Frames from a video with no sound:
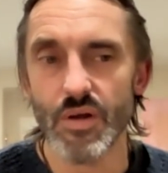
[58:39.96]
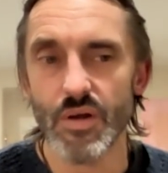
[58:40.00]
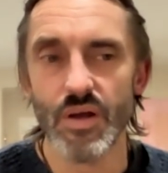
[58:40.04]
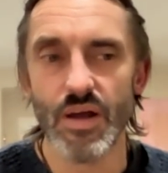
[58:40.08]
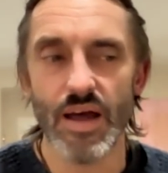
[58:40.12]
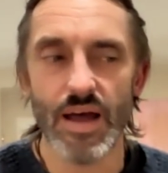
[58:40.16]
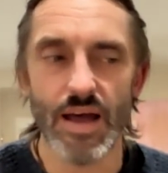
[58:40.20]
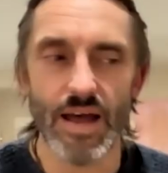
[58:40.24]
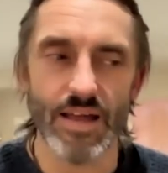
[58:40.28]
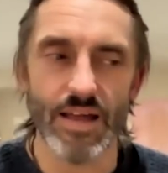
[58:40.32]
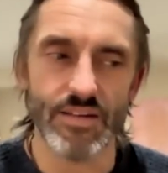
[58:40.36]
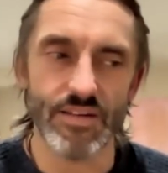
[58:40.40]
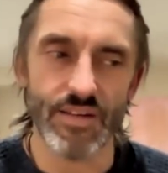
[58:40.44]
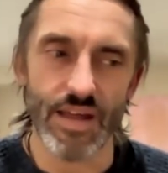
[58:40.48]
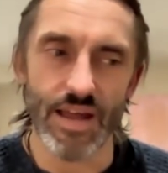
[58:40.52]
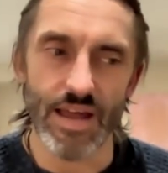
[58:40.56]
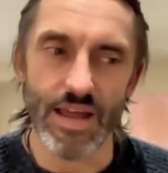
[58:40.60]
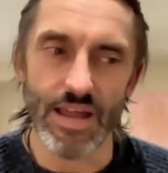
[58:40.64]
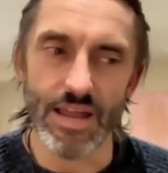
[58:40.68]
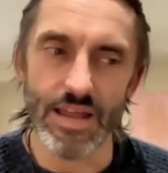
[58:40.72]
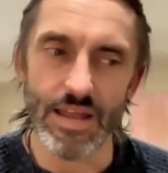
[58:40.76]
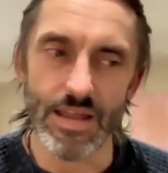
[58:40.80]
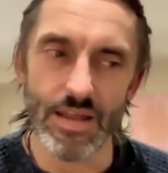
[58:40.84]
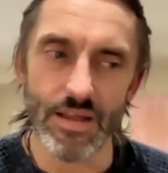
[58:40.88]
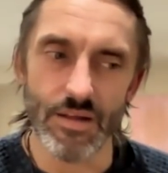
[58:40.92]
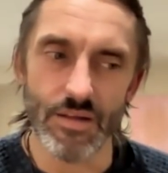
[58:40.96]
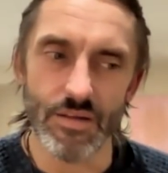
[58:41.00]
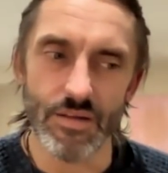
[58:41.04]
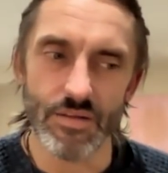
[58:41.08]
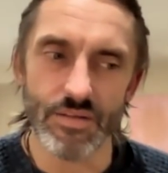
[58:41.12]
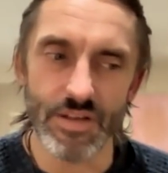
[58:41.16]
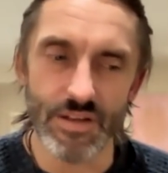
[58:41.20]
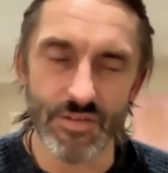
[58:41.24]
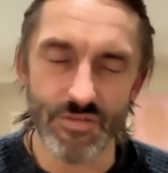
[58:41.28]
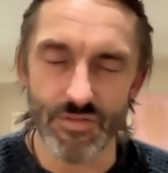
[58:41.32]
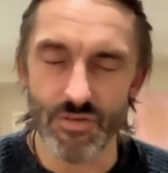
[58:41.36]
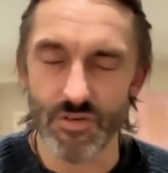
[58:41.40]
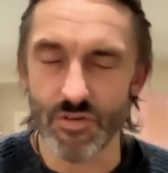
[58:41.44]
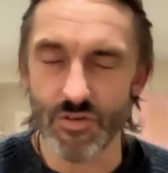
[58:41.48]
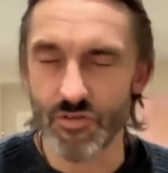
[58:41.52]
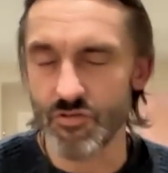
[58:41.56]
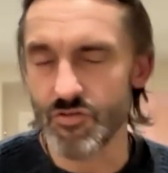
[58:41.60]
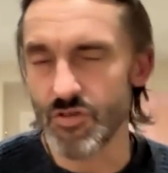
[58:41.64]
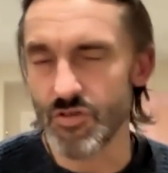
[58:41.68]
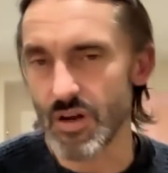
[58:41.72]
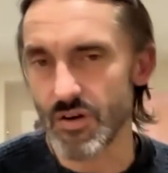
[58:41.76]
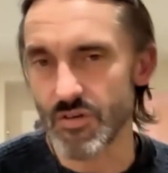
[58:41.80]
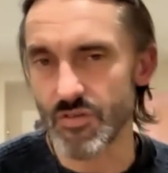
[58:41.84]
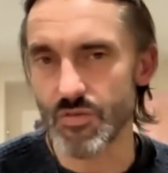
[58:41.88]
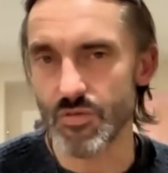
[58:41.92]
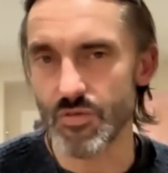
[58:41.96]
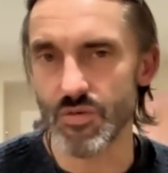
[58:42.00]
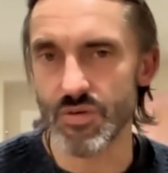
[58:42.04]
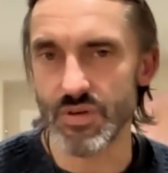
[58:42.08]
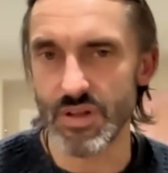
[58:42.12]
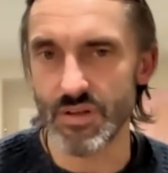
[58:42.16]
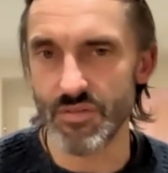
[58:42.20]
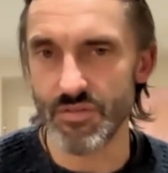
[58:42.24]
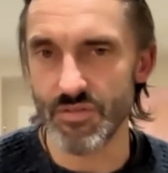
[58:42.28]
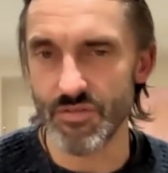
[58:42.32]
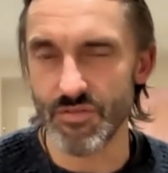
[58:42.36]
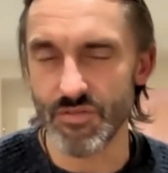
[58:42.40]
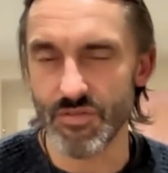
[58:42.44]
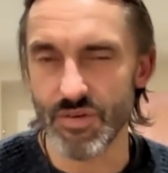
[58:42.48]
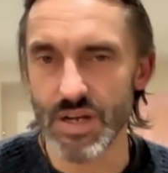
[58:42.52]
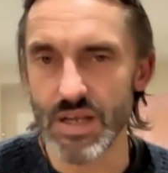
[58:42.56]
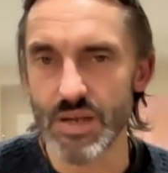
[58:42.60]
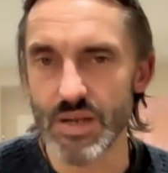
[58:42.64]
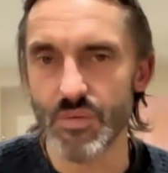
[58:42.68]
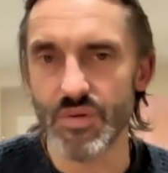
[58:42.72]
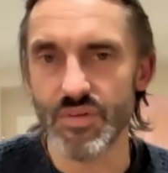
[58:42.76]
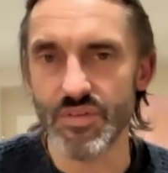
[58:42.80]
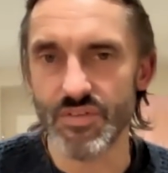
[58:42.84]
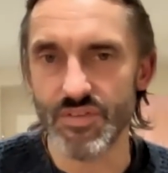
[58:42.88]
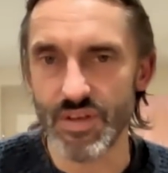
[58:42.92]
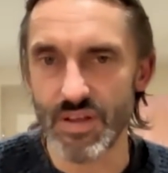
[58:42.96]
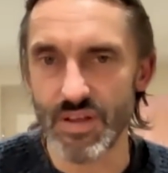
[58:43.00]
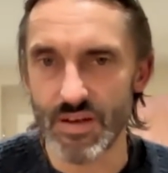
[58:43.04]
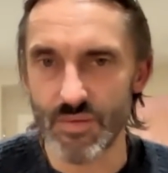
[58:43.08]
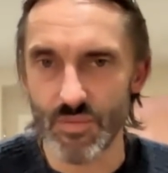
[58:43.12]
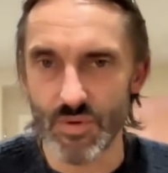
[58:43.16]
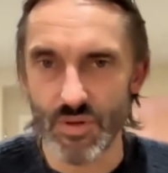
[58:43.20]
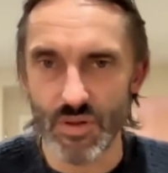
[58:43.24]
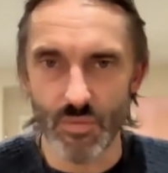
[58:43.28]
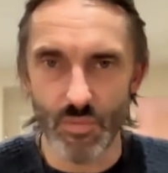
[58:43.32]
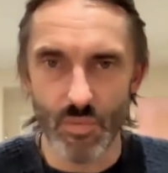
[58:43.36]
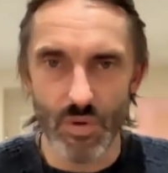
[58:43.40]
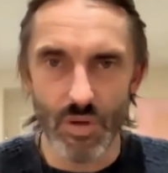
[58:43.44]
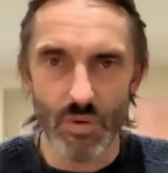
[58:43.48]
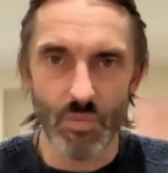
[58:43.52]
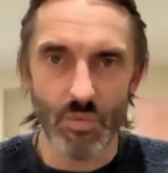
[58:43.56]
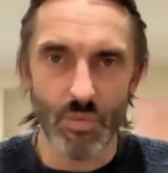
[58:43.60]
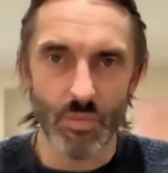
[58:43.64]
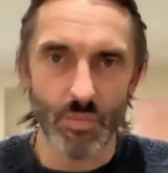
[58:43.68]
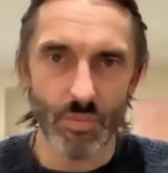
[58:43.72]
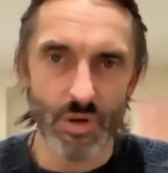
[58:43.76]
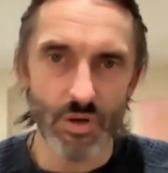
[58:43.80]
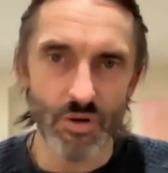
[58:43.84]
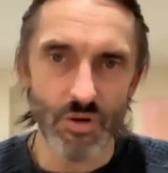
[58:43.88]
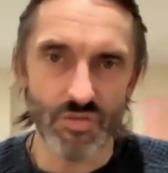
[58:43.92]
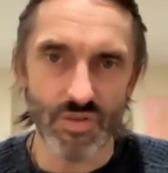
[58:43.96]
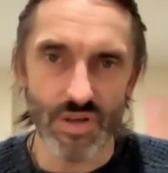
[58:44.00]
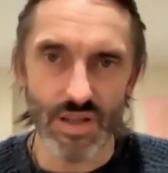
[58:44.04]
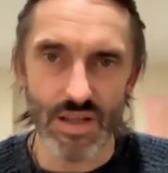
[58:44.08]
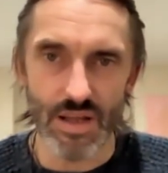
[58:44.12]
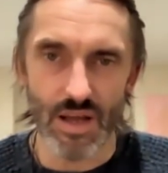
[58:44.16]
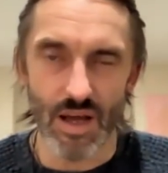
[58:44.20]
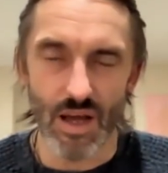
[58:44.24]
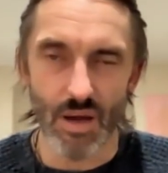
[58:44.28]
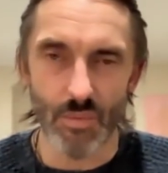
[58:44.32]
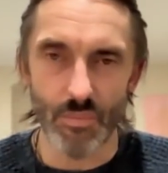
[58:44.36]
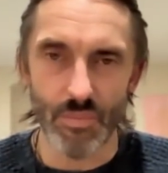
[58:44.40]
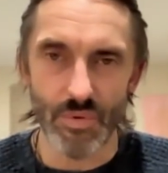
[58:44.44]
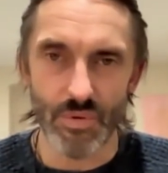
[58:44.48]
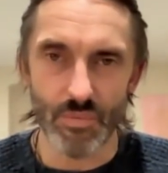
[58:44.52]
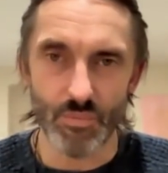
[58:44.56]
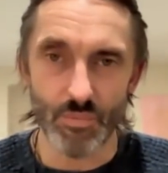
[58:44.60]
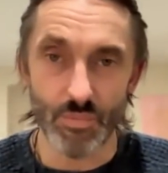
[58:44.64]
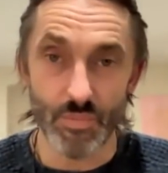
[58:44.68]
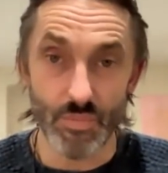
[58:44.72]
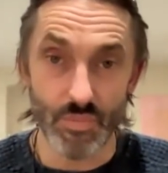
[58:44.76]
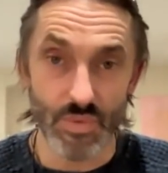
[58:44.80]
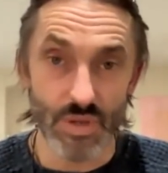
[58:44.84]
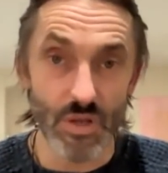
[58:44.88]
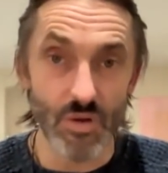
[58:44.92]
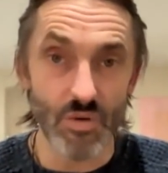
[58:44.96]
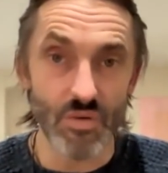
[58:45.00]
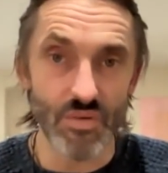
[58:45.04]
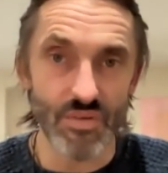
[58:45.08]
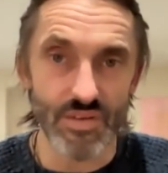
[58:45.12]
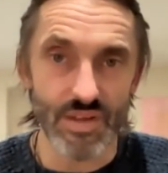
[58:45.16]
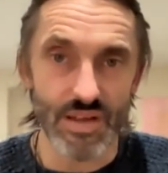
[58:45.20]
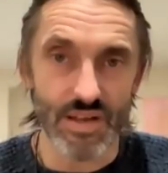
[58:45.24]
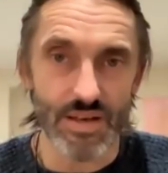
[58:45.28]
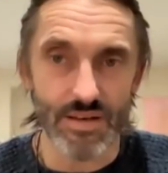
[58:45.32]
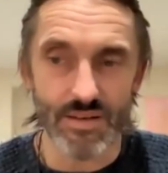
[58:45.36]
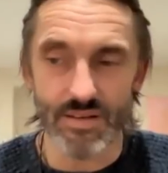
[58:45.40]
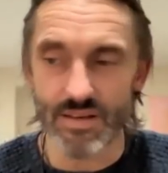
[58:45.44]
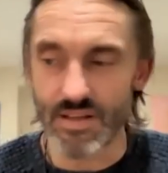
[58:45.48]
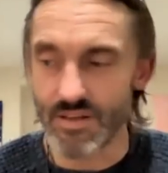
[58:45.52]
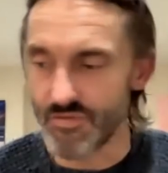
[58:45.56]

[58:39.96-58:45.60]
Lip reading: had a different structure or a different frequency, and that we were moving up and using